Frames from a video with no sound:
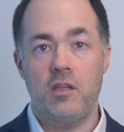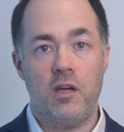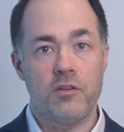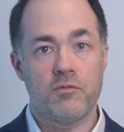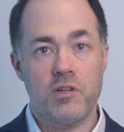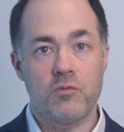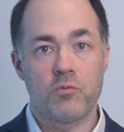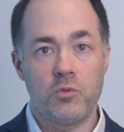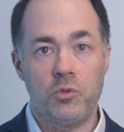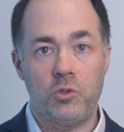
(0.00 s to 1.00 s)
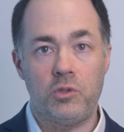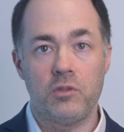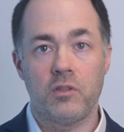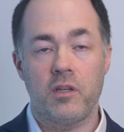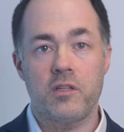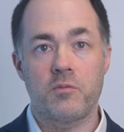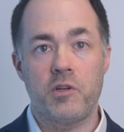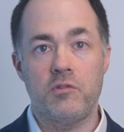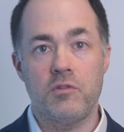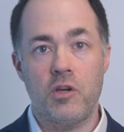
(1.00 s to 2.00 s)
The unwritten rule is
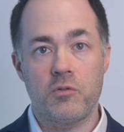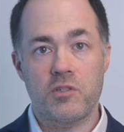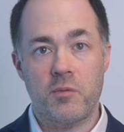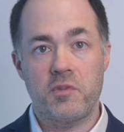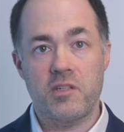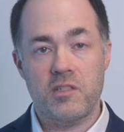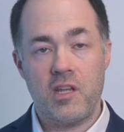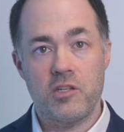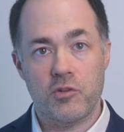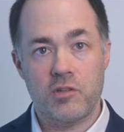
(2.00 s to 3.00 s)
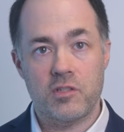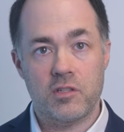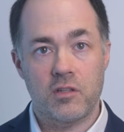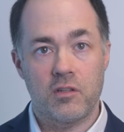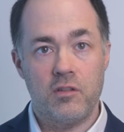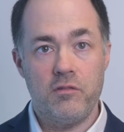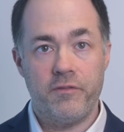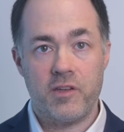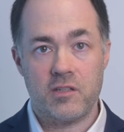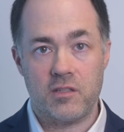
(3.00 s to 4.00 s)
when you know something's dangerous, you
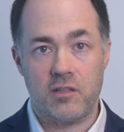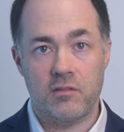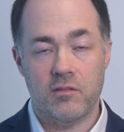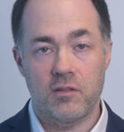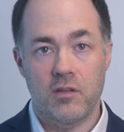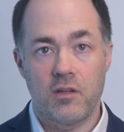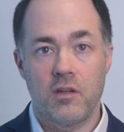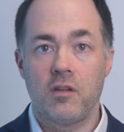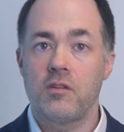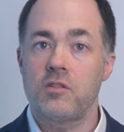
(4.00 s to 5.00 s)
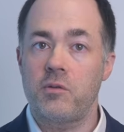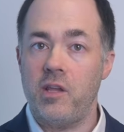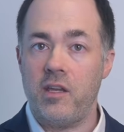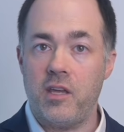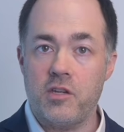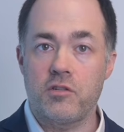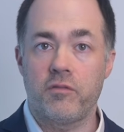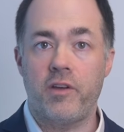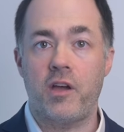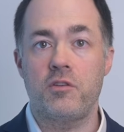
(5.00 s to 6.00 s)
fix it. So in that case,
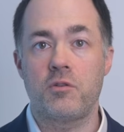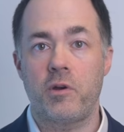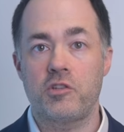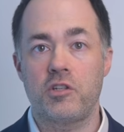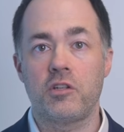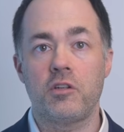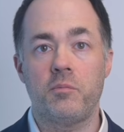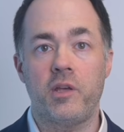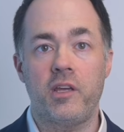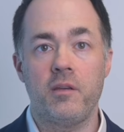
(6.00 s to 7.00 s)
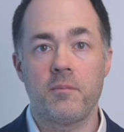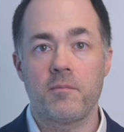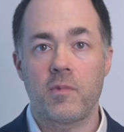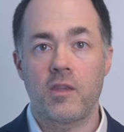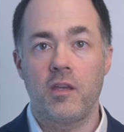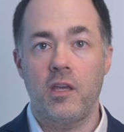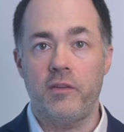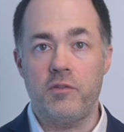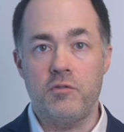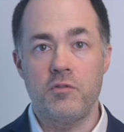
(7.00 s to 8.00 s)
your value question could be,
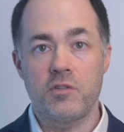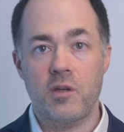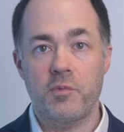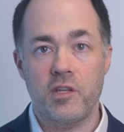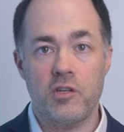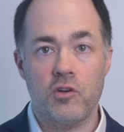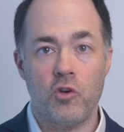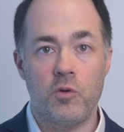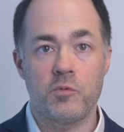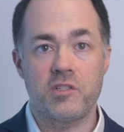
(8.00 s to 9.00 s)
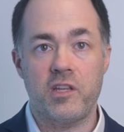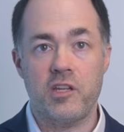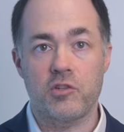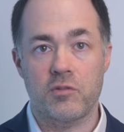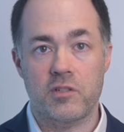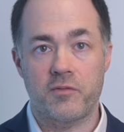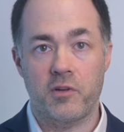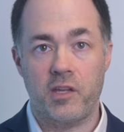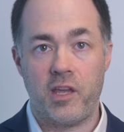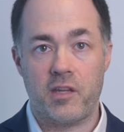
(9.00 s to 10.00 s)
if you knew something in your home was dangerous
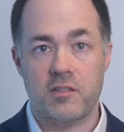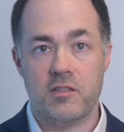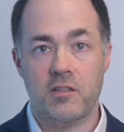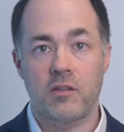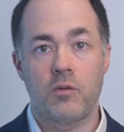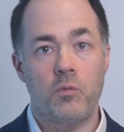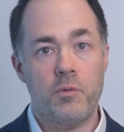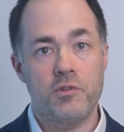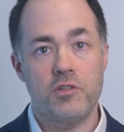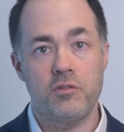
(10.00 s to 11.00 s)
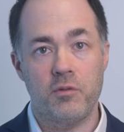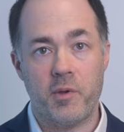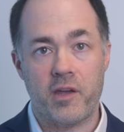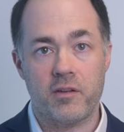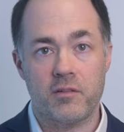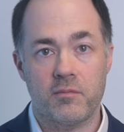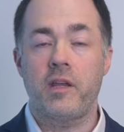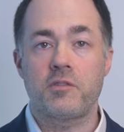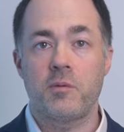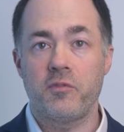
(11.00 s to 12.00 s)
for a guest, what would you do about it?
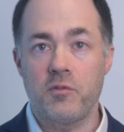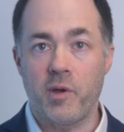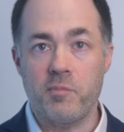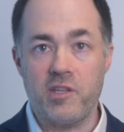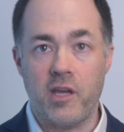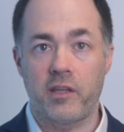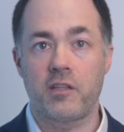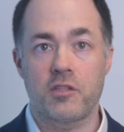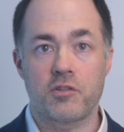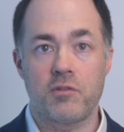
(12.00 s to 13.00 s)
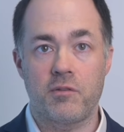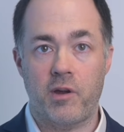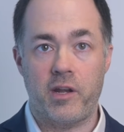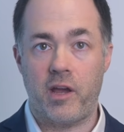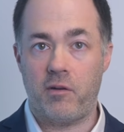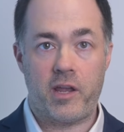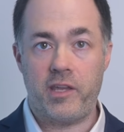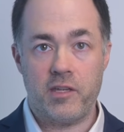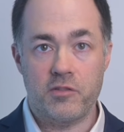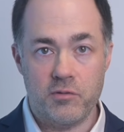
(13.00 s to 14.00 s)
Now, some of you might be yelling at the screen right now, I
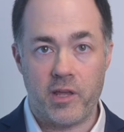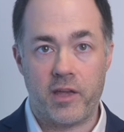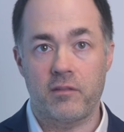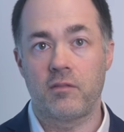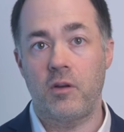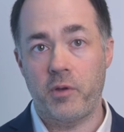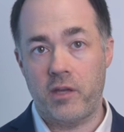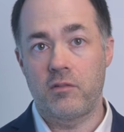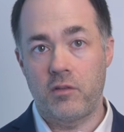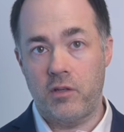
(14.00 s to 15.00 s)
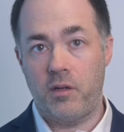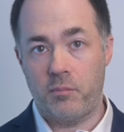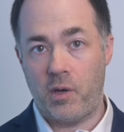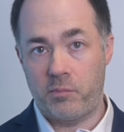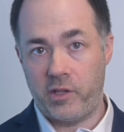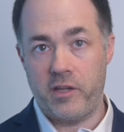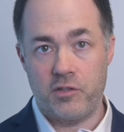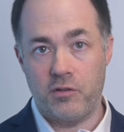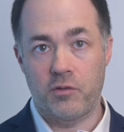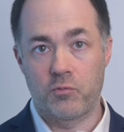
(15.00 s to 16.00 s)
can't do that. Okay, good. I'm glad
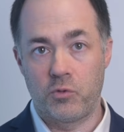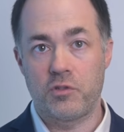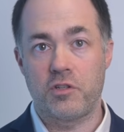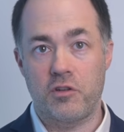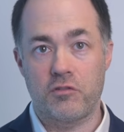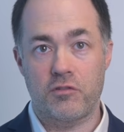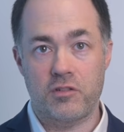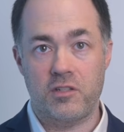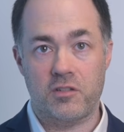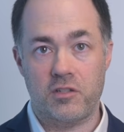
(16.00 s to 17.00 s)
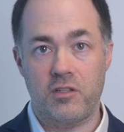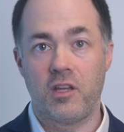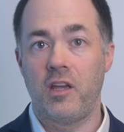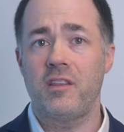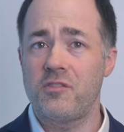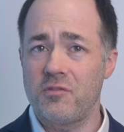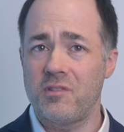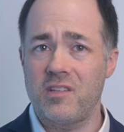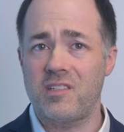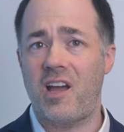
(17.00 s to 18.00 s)
you know the rules in your jurisdiction. And the
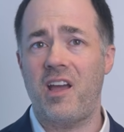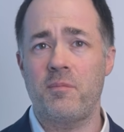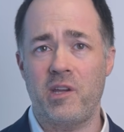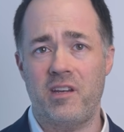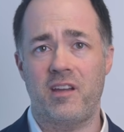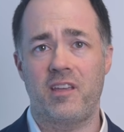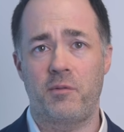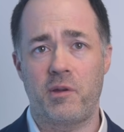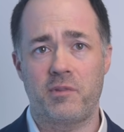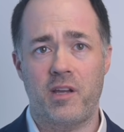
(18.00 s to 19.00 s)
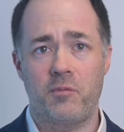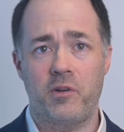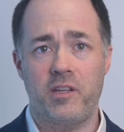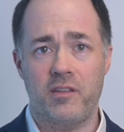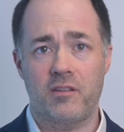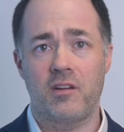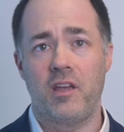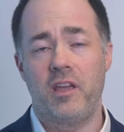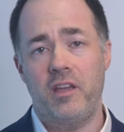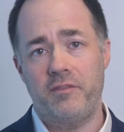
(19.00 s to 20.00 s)
truth is, I might not get away with that one either.
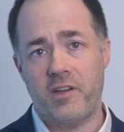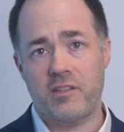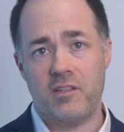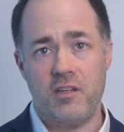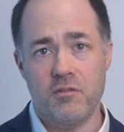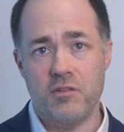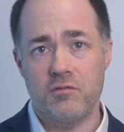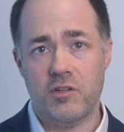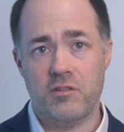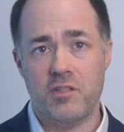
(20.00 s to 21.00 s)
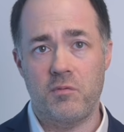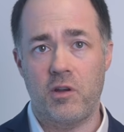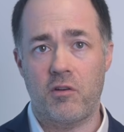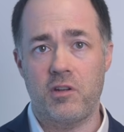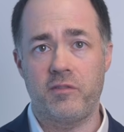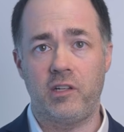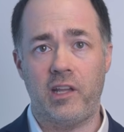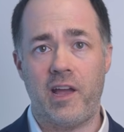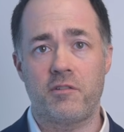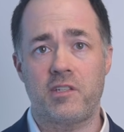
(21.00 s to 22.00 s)
In fact, here in New Jersey, we aren't even
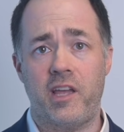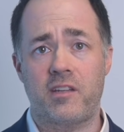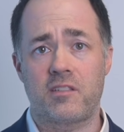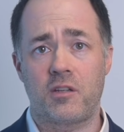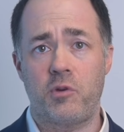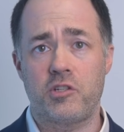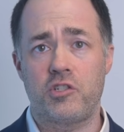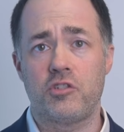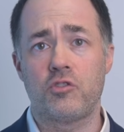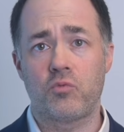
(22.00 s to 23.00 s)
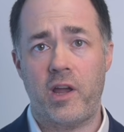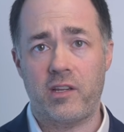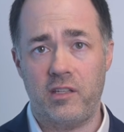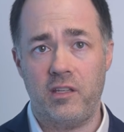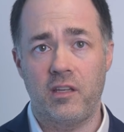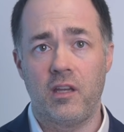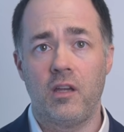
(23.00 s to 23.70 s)
allowed to ask the question directly.